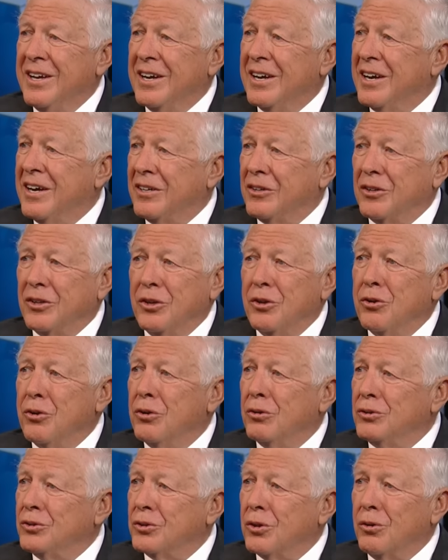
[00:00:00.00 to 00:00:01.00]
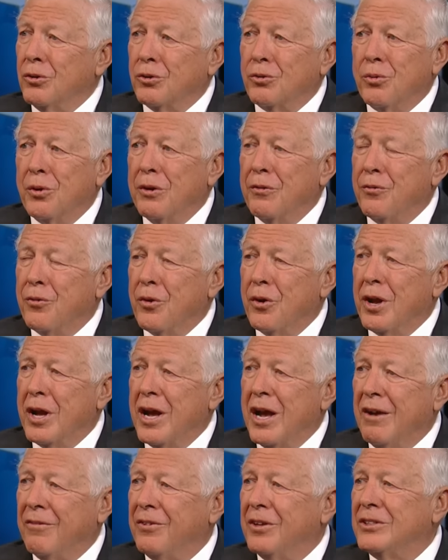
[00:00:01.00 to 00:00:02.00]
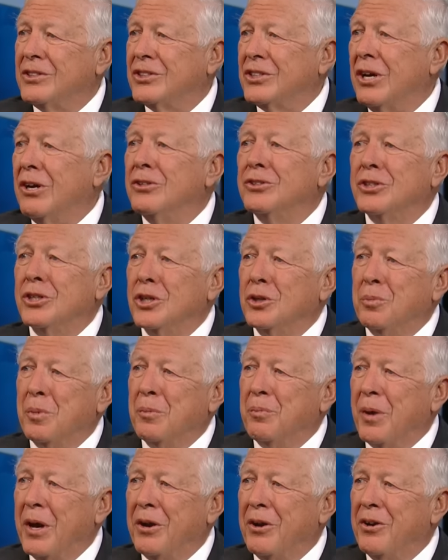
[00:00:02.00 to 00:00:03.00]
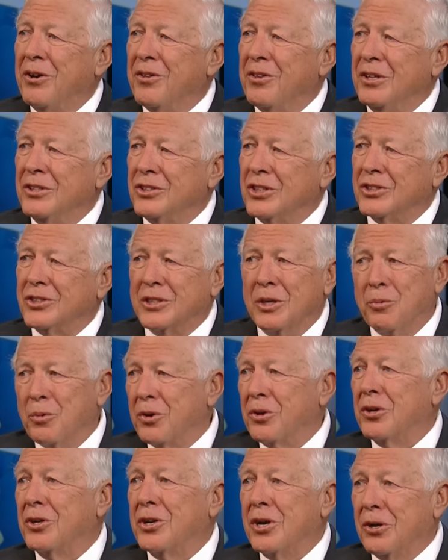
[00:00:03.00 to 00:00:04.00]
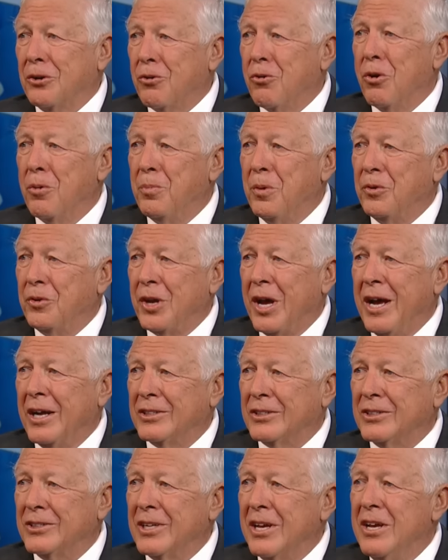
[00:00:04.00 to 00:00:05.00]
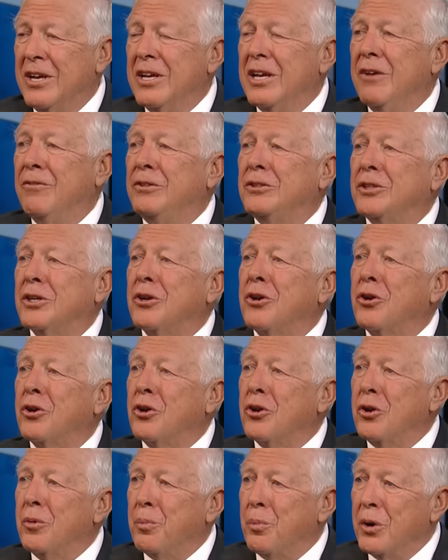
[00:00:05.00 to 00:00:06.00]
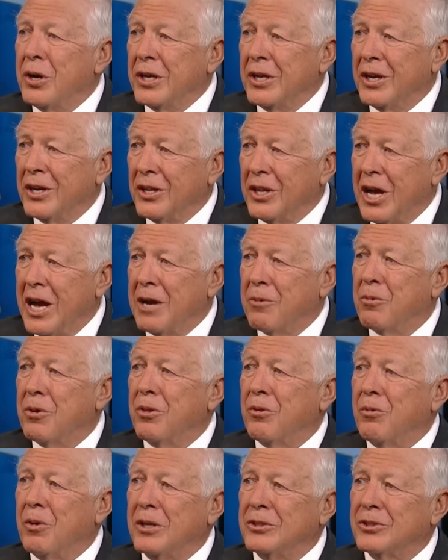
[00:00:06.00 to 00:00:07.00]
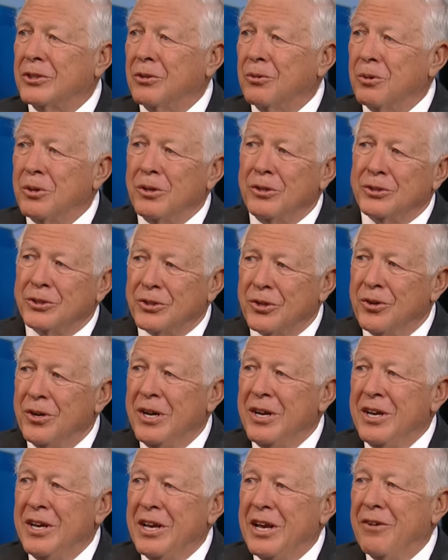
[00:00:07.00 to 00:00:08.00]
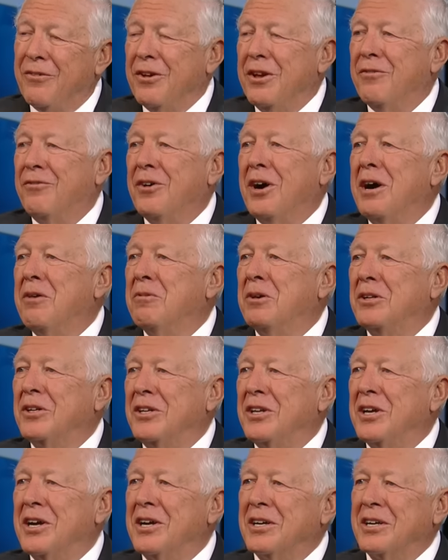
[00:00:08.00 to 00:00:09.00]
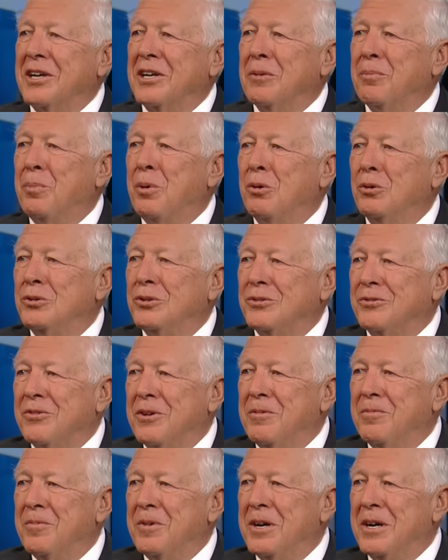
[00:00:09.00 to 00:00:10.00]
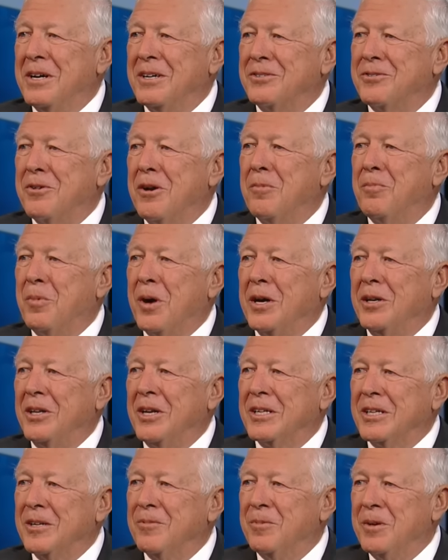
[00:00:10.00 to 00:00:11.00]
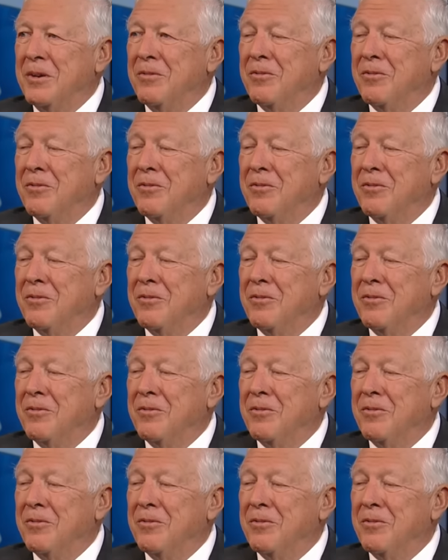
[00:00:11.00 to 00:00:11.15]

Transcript: uh, Eurozone 24 and a half. That sells a little bit better than just say we're going to cut corporate taxes if you think you're going to bring it in line with the rest of the world. So if, if I would uh, get a post from uh, Trump, I'd like to be